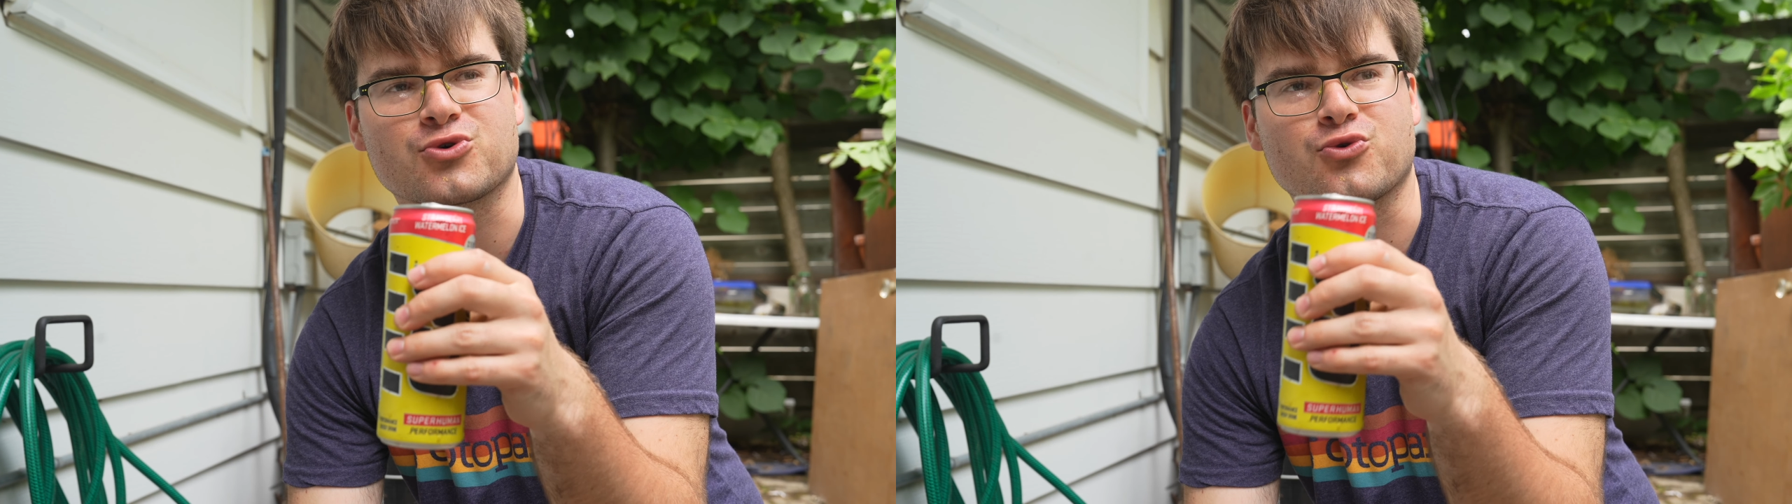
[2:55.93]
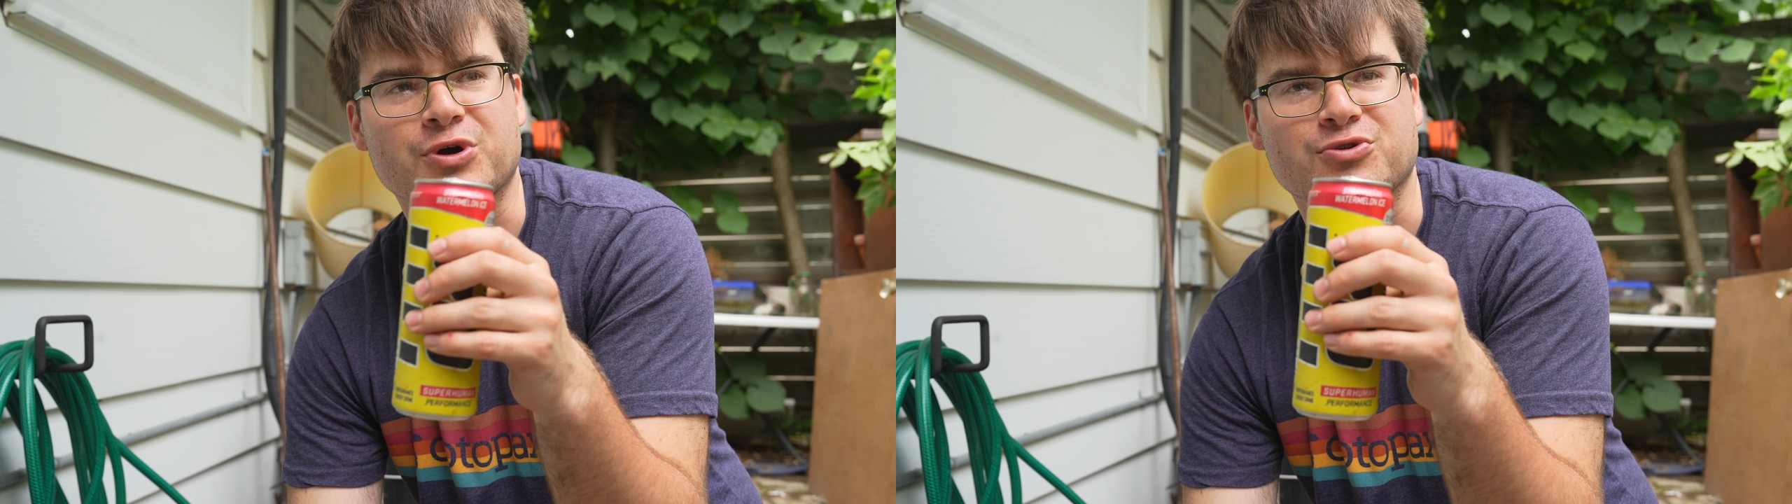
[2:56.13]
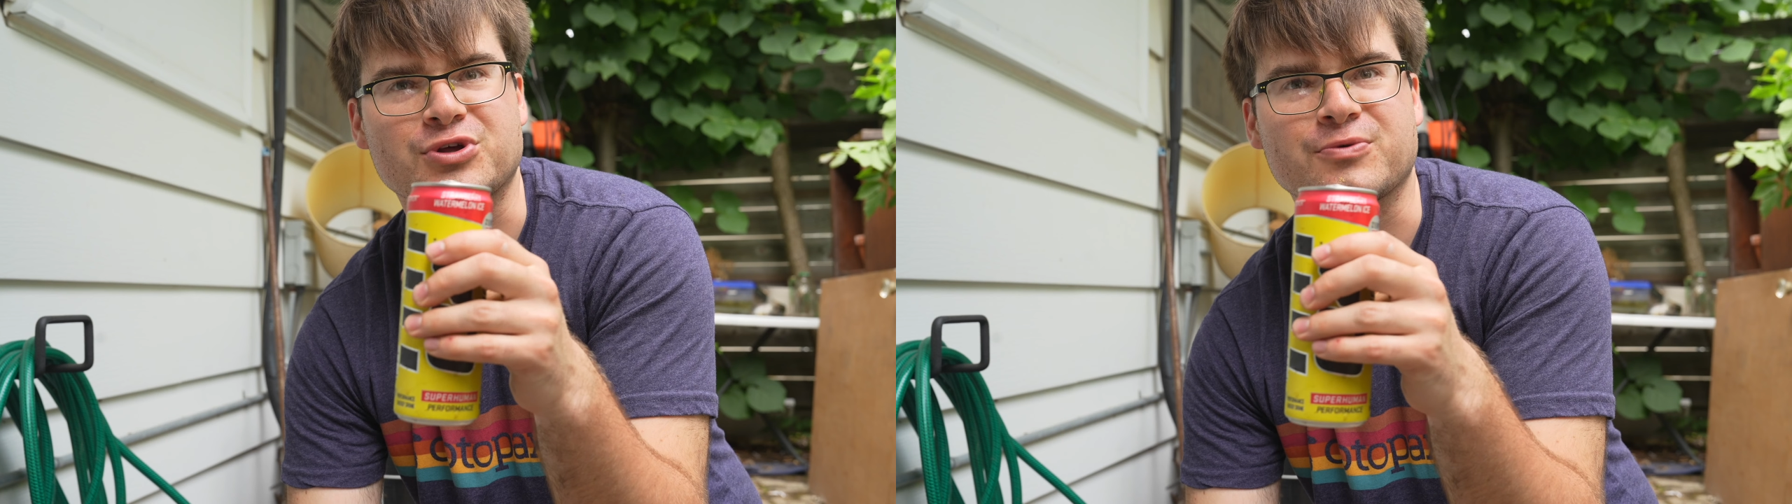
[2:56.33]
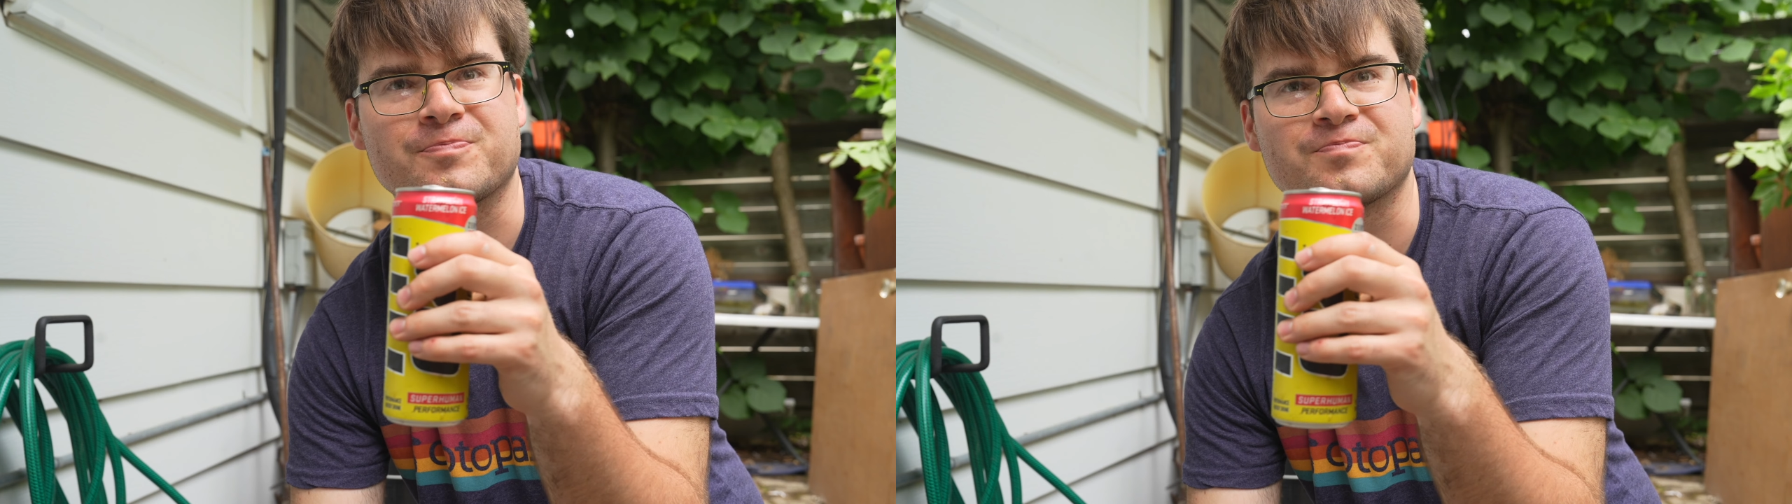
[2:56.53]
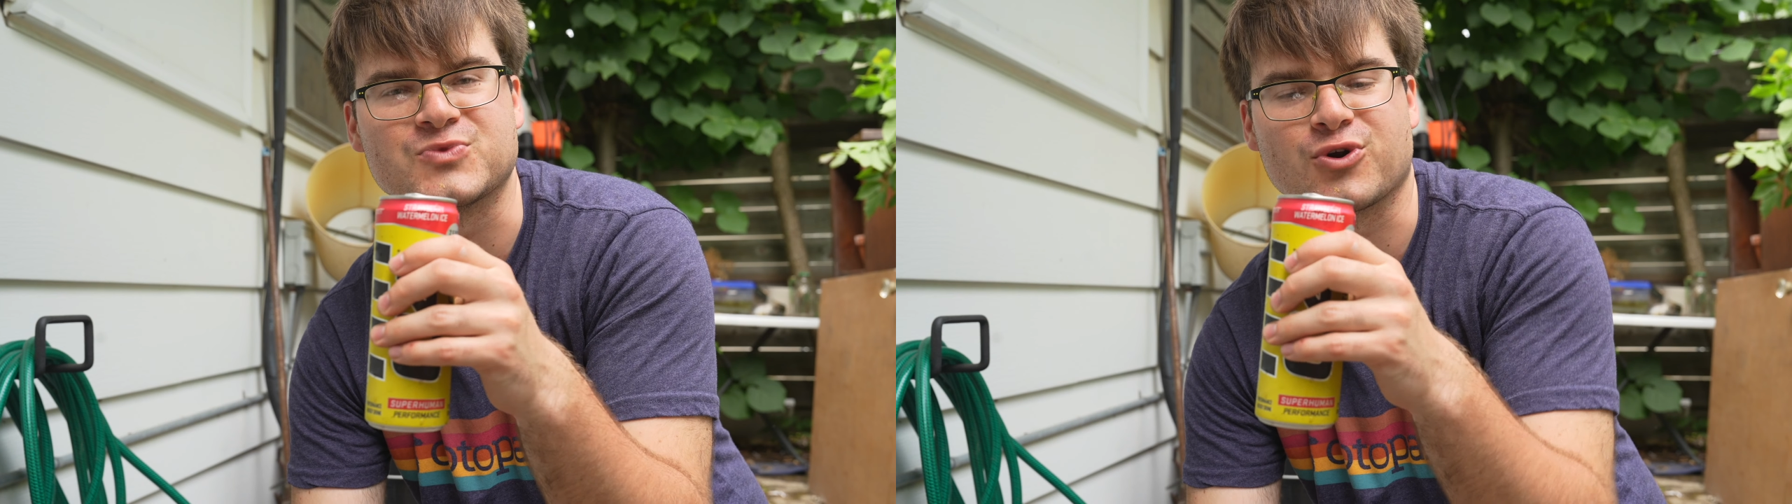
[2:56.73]
quickly
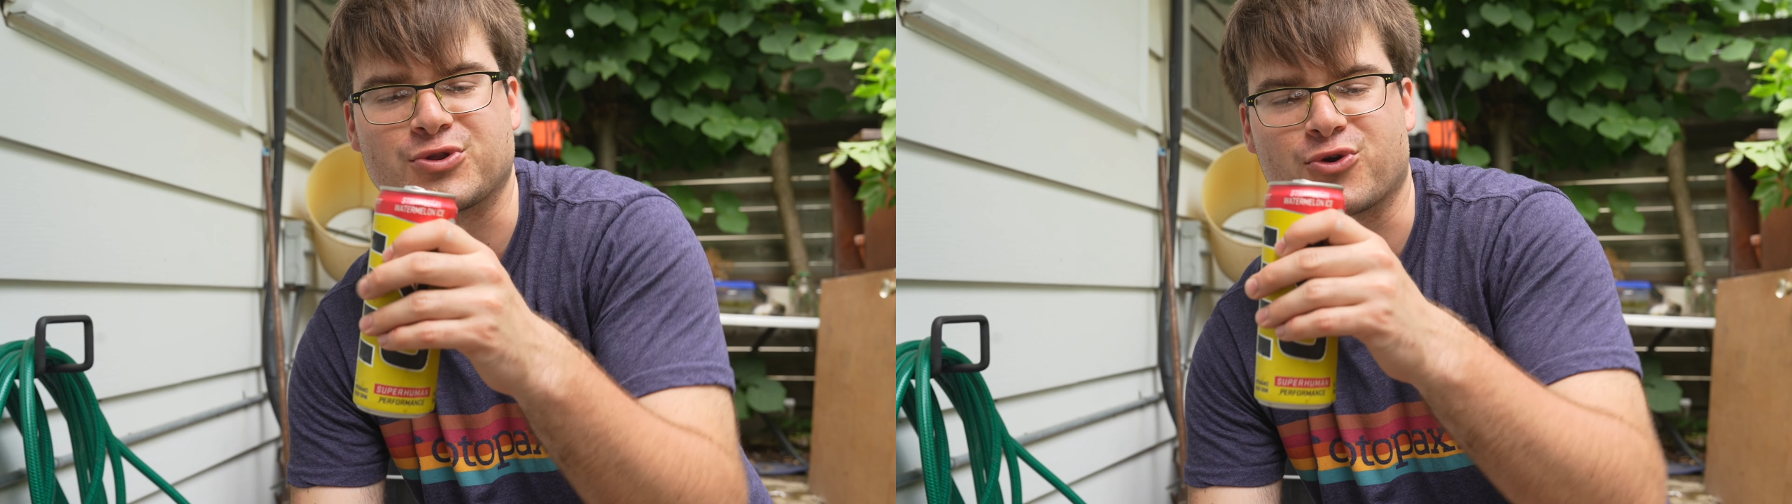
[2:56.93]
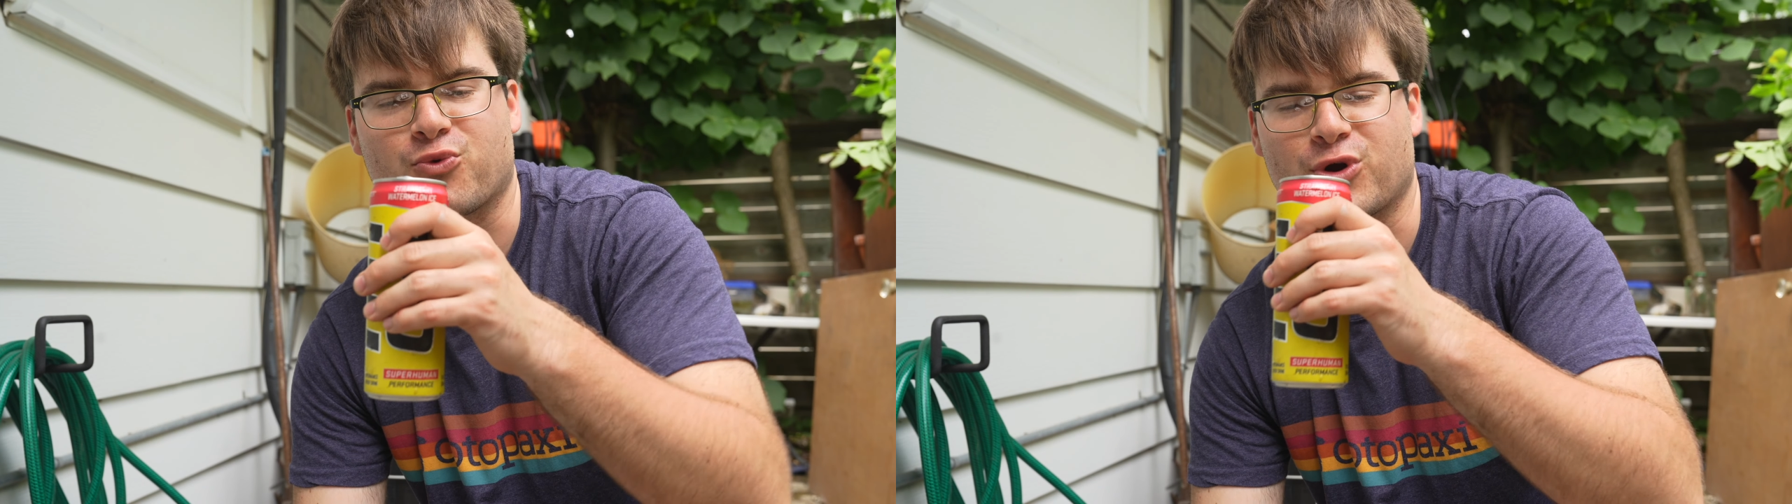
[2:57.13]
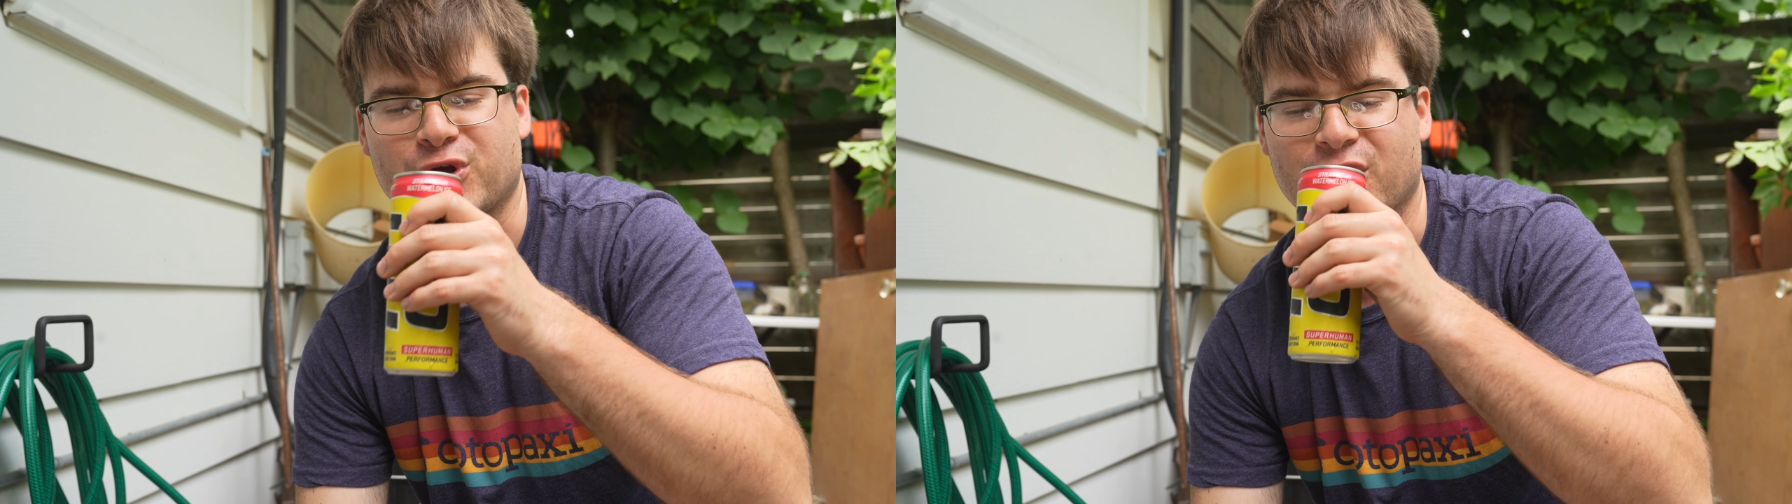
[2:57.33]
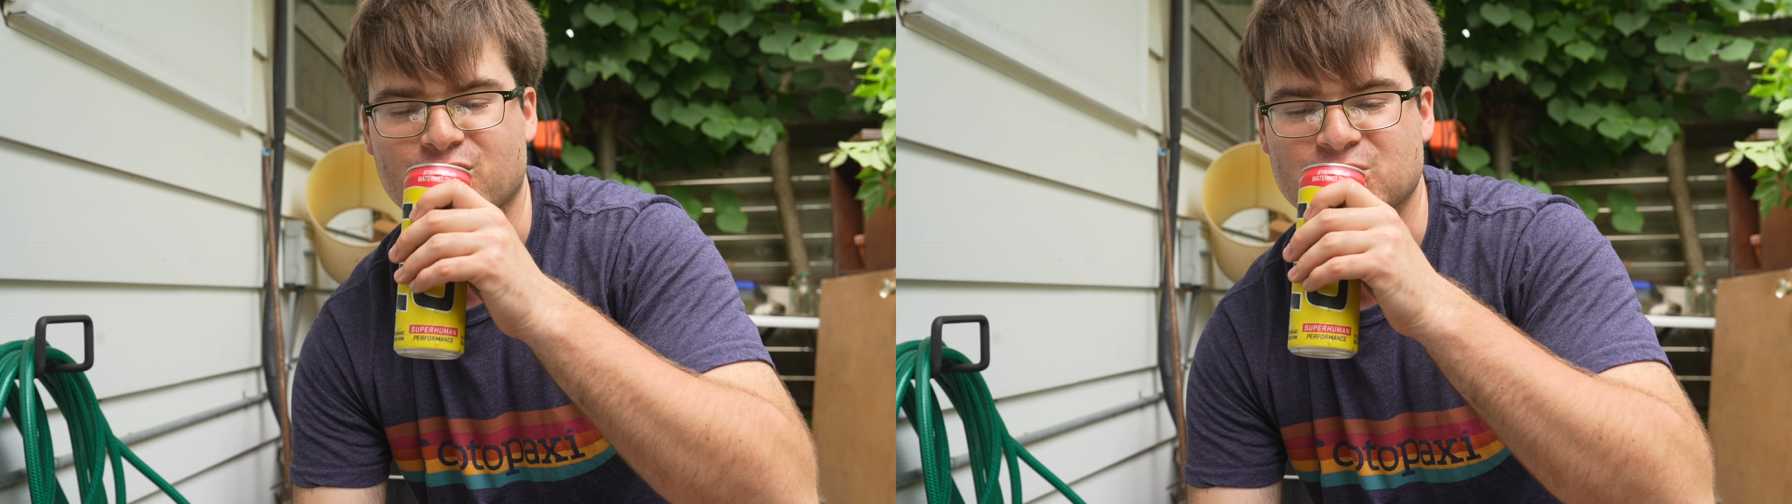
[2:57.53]
during their workout.